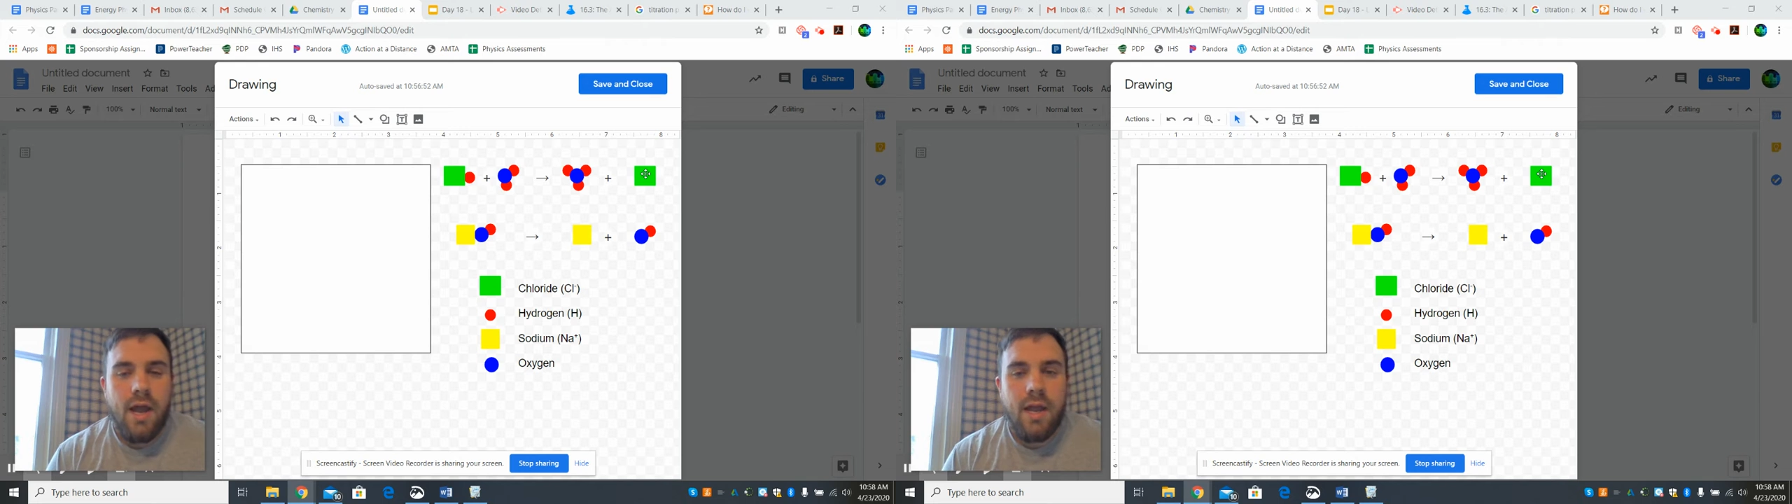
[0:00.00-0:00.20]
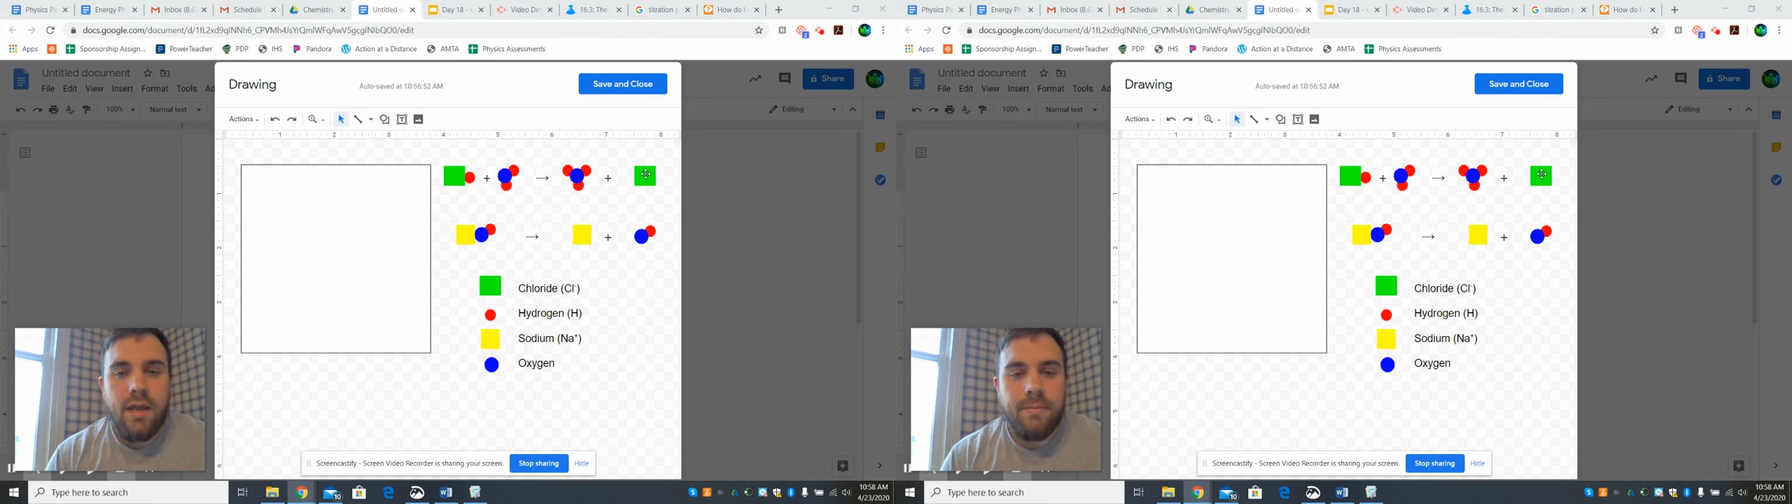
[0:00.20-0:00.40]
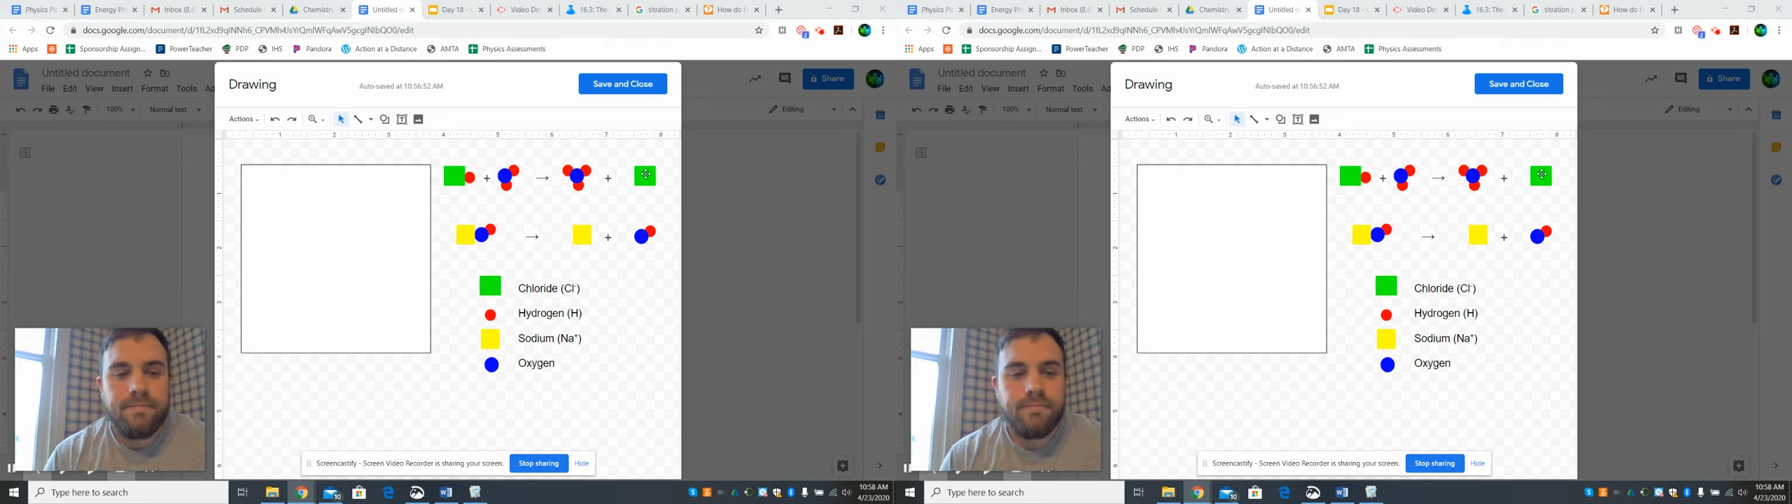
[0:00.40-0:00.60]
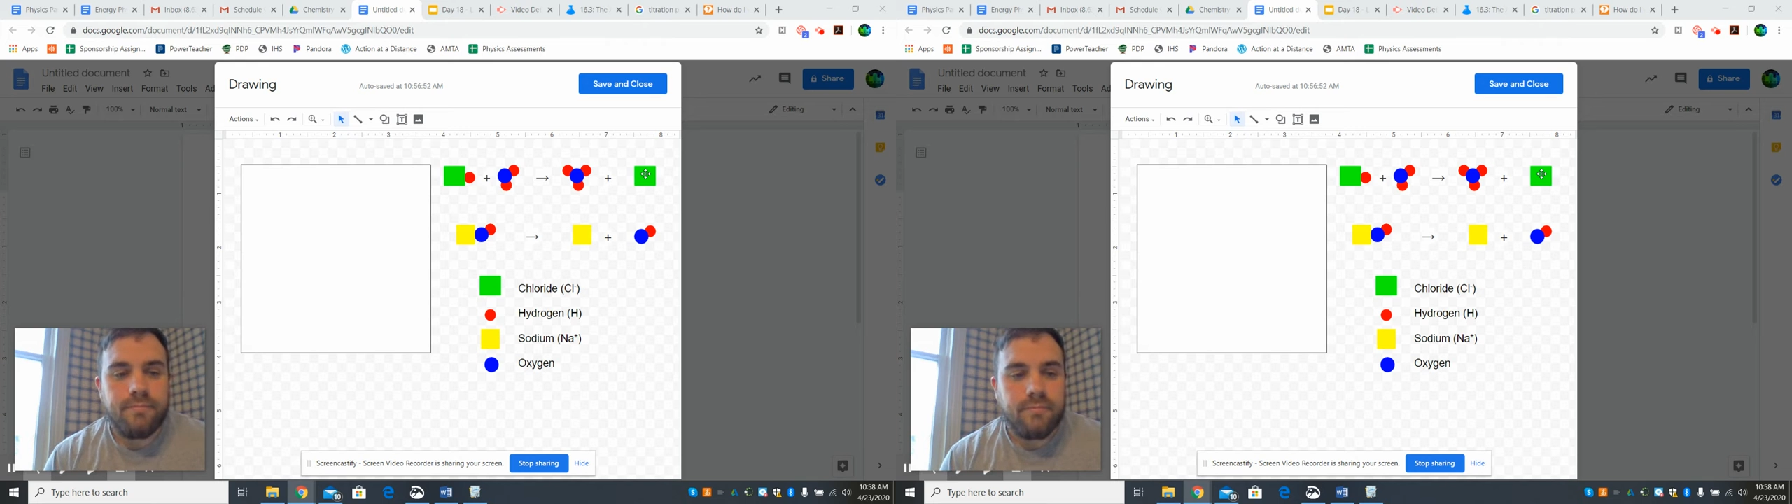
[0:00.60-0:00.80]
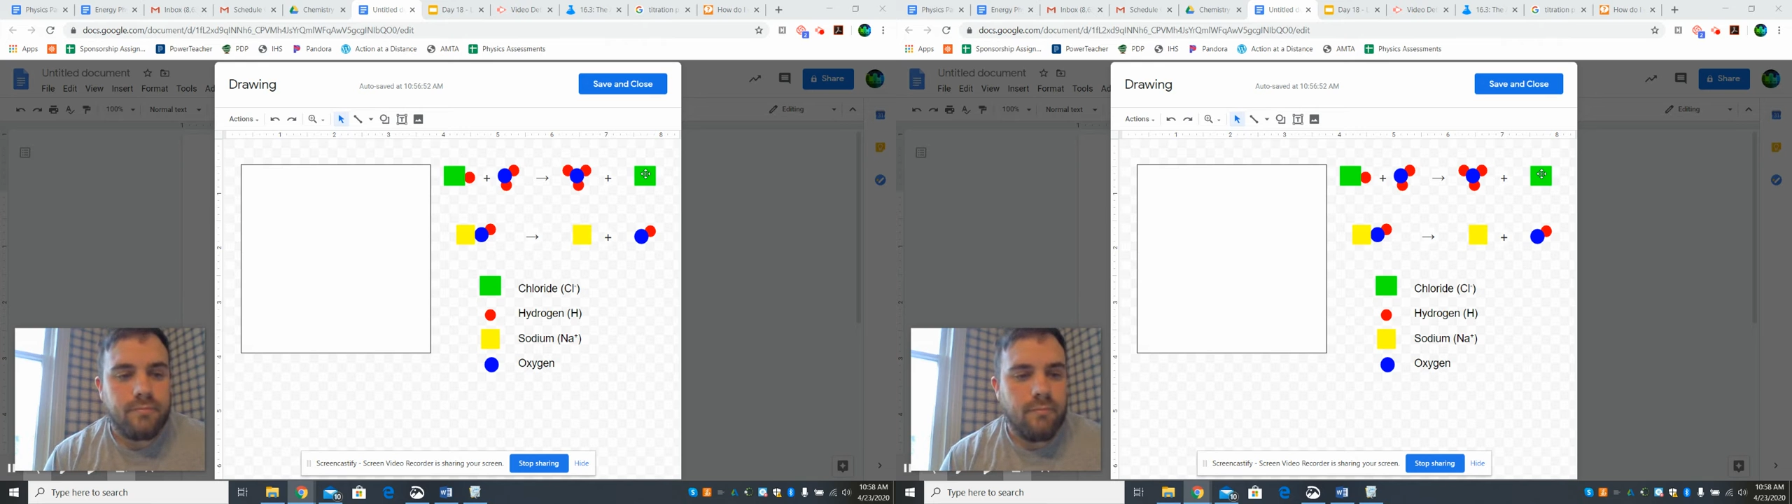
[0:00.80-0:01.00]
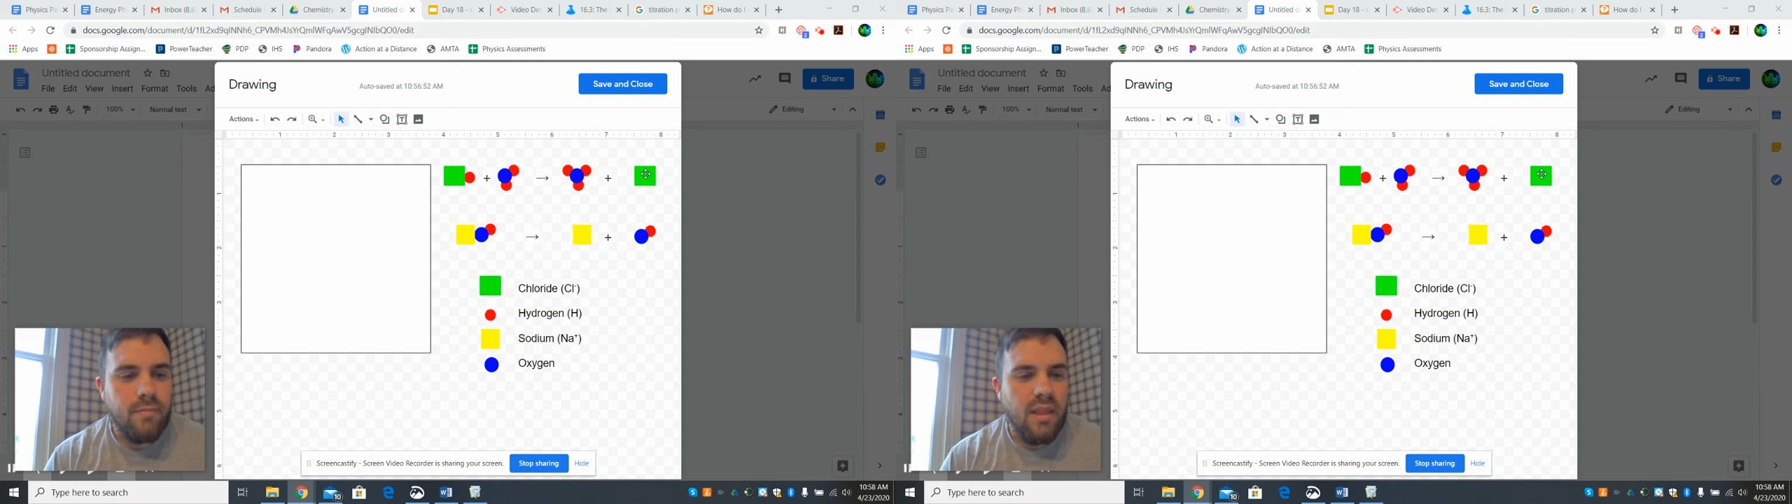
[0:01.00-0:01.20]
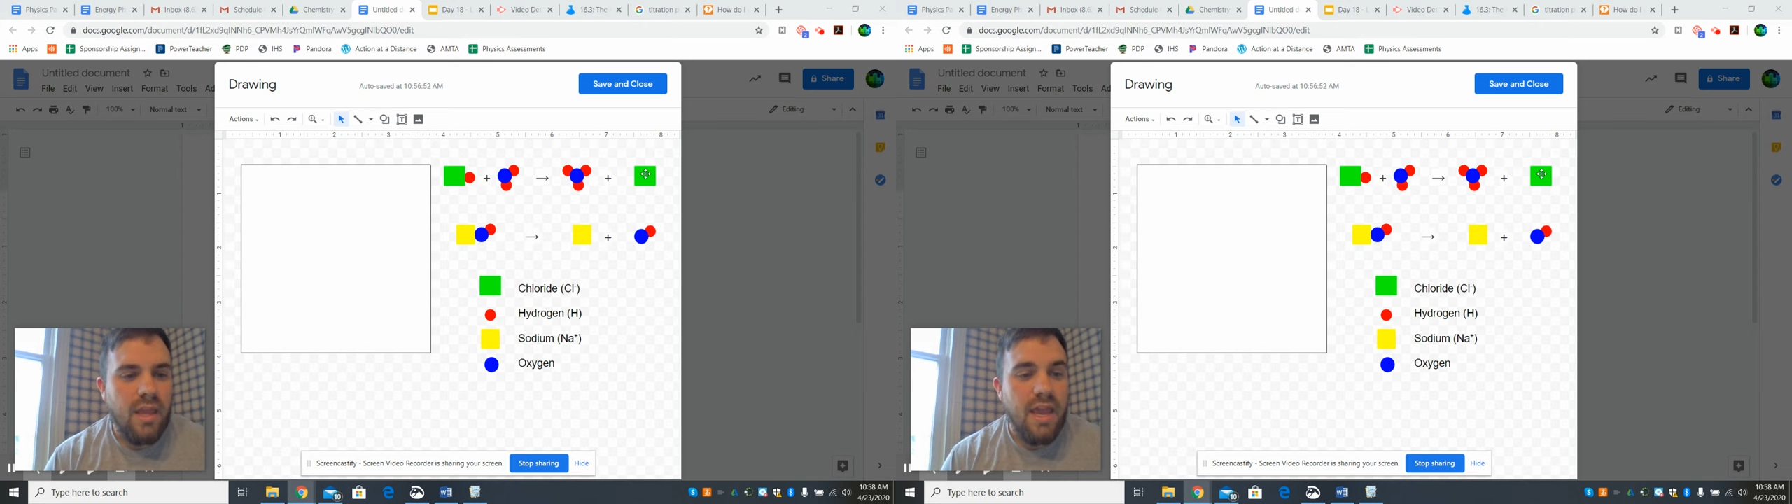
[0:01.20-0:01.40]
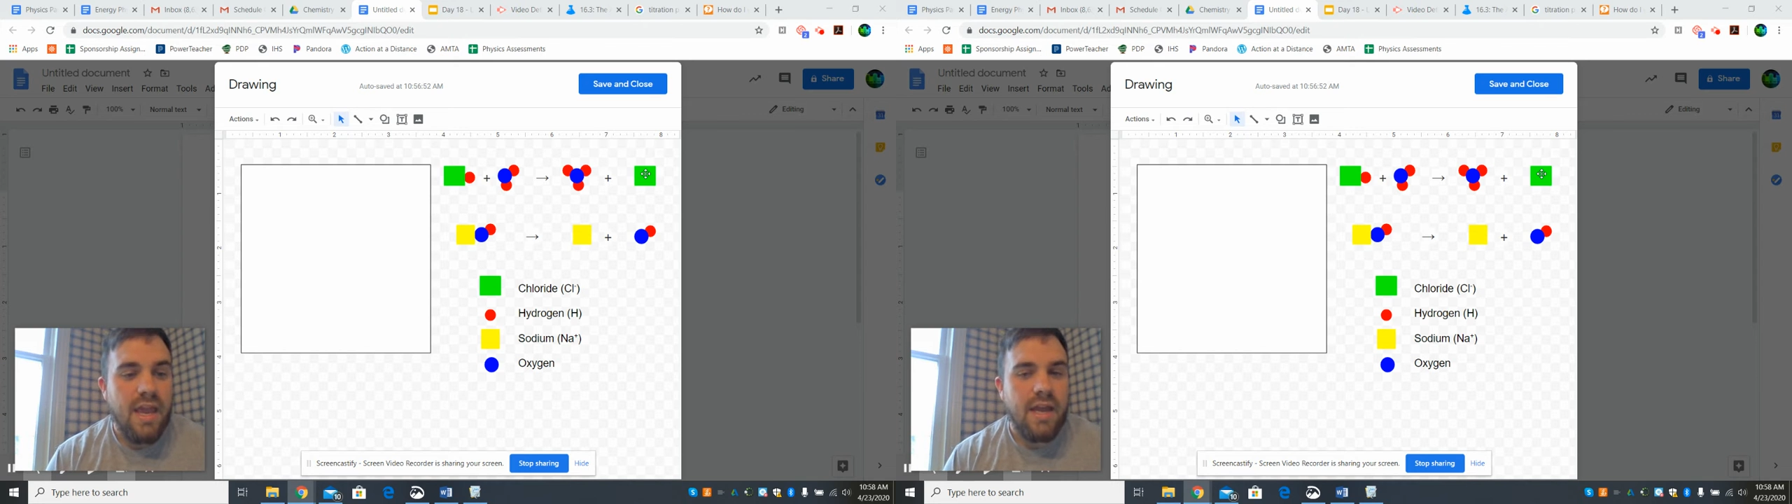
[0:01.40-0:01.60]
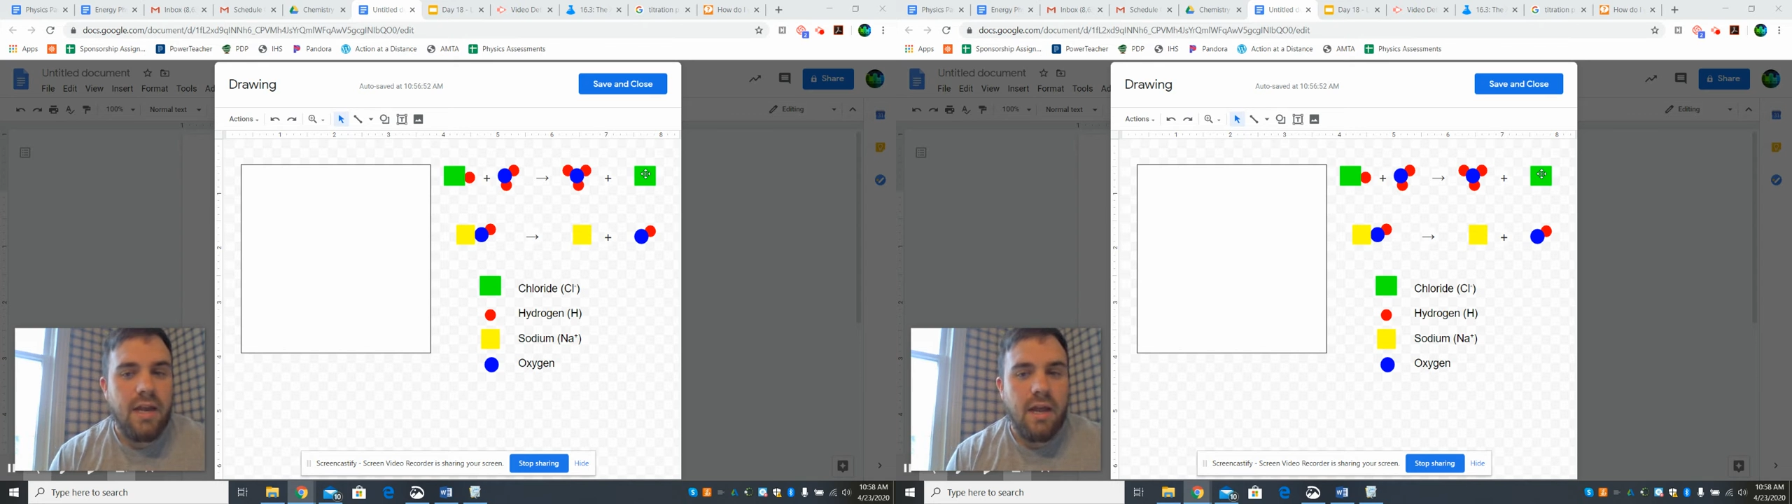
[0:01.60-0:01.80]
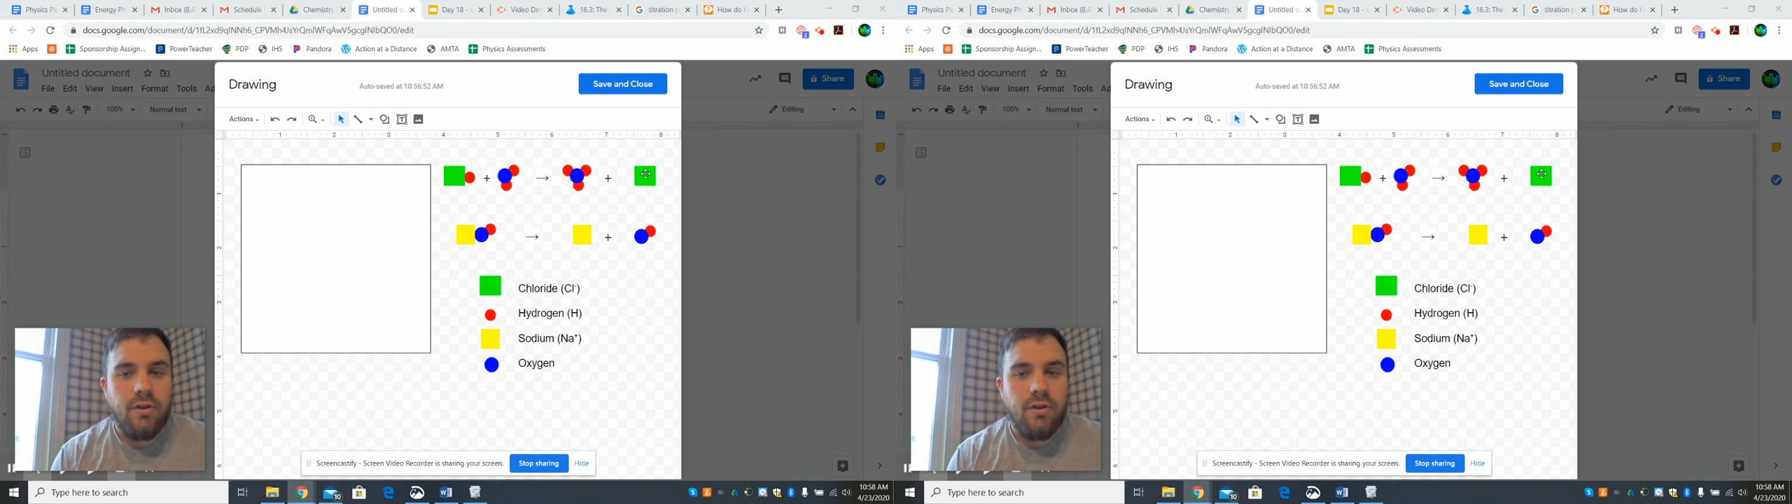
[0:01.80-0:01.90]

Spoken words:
ion. And